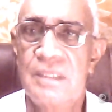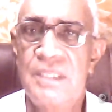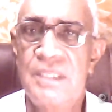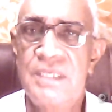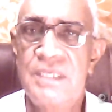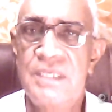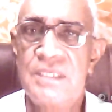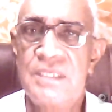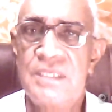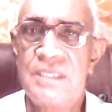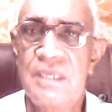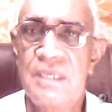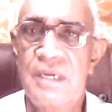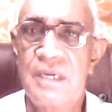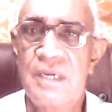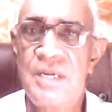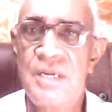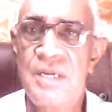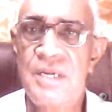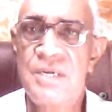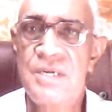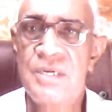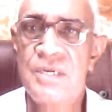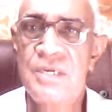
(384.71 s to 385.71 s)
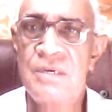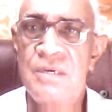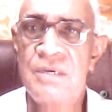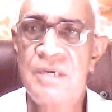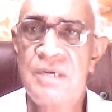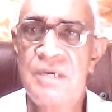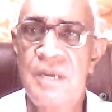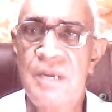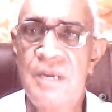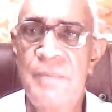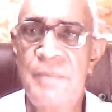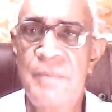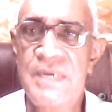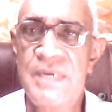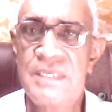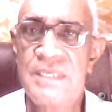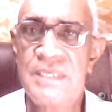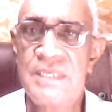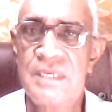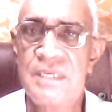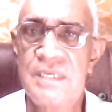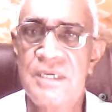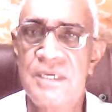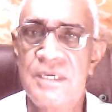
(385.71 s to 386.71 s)
This in turn
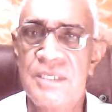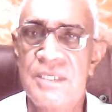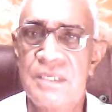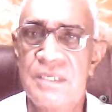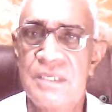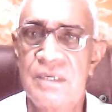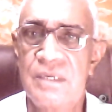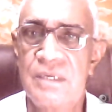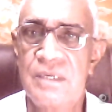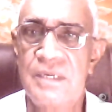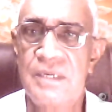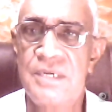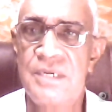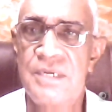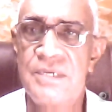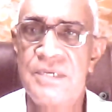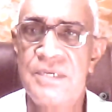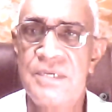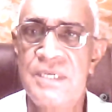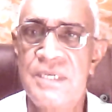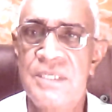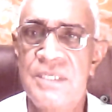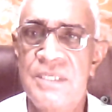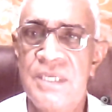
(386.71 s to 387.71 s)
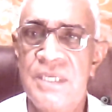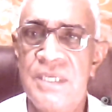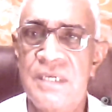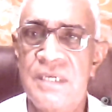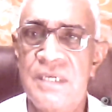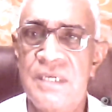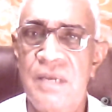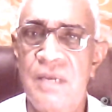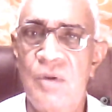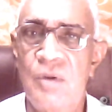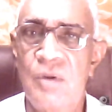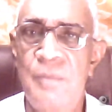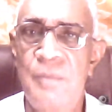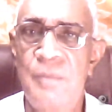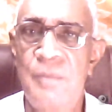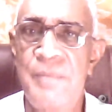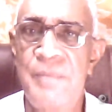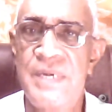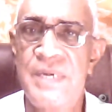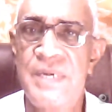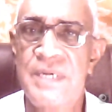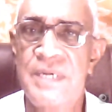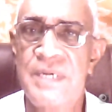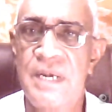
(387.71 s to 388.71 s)
depends in its intrinsic
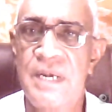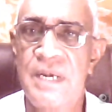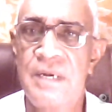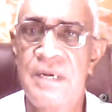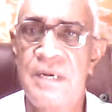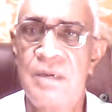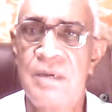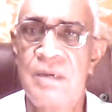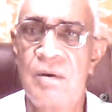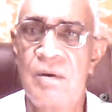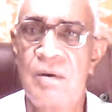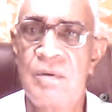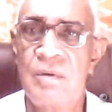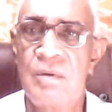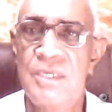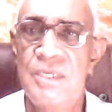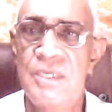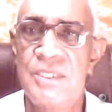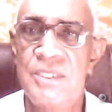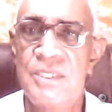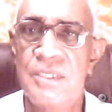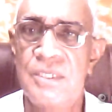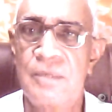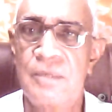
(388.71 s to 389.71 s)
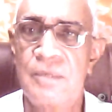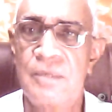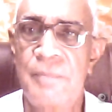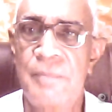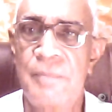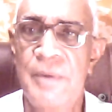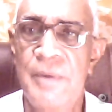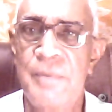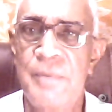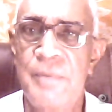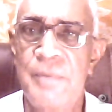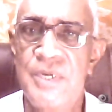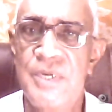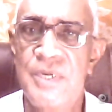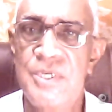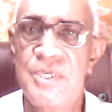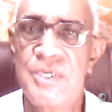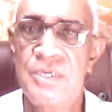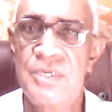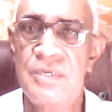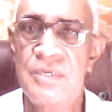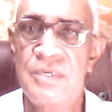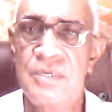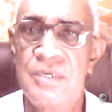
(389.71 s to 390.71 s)
development and on its
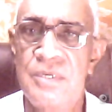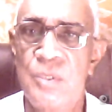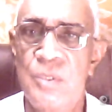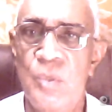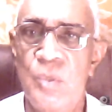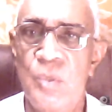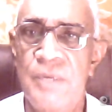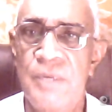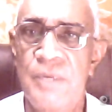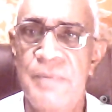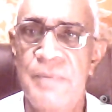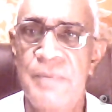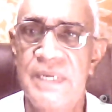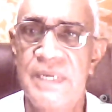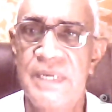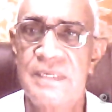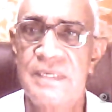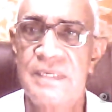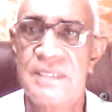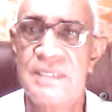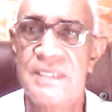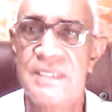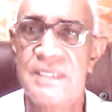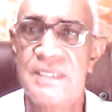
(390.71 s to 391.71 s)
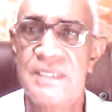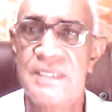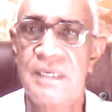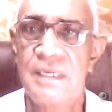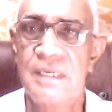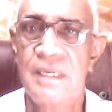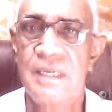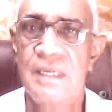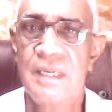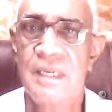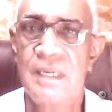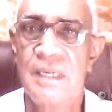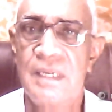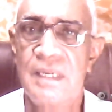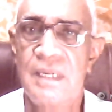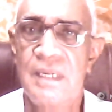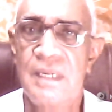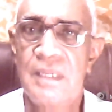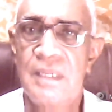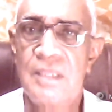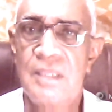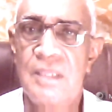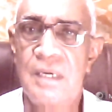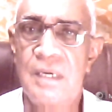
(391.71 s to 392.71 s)
preparation during pregnancy.
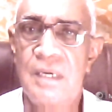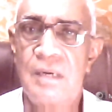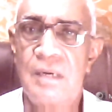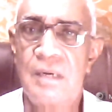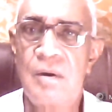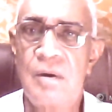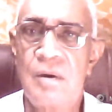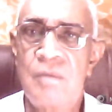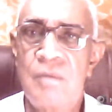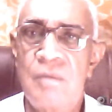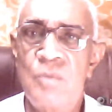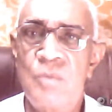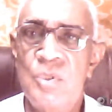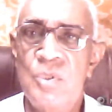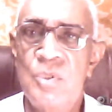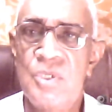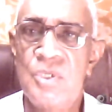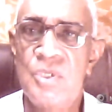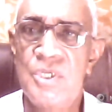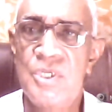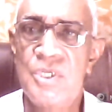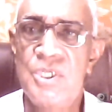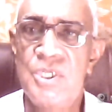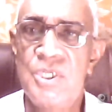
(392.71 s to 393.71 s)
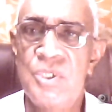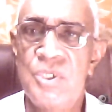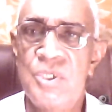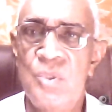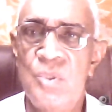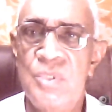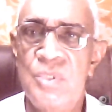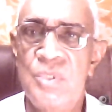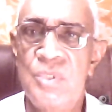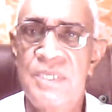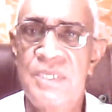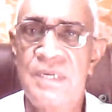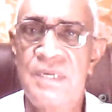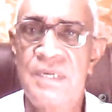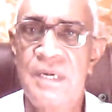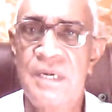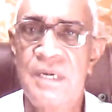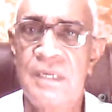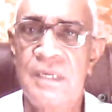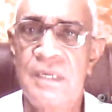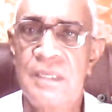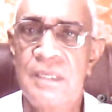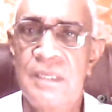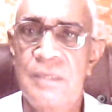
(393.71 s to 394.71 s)
The hormones estrogen
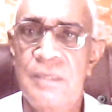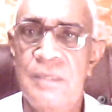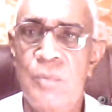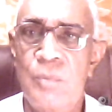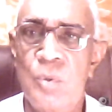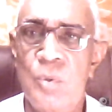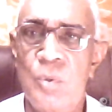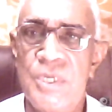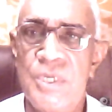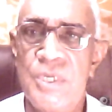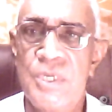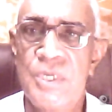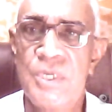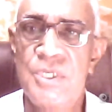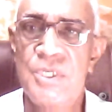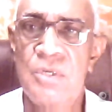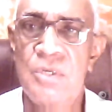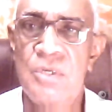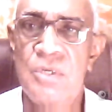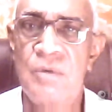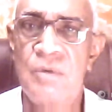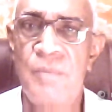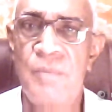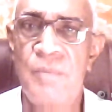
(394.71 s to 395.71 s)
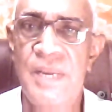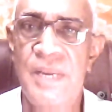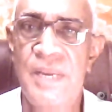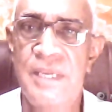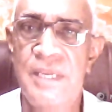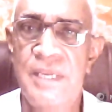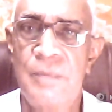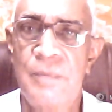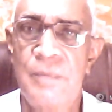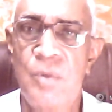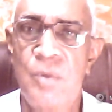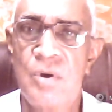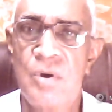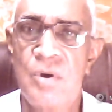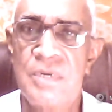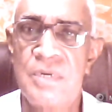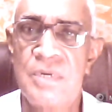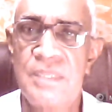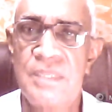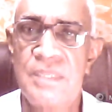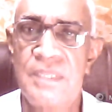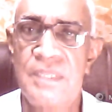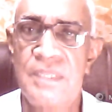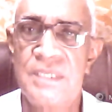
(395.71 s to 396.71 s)
and the progesterone play a part
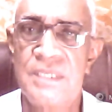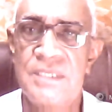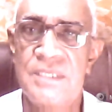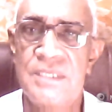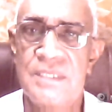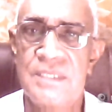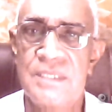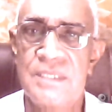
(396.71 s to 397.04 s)
in this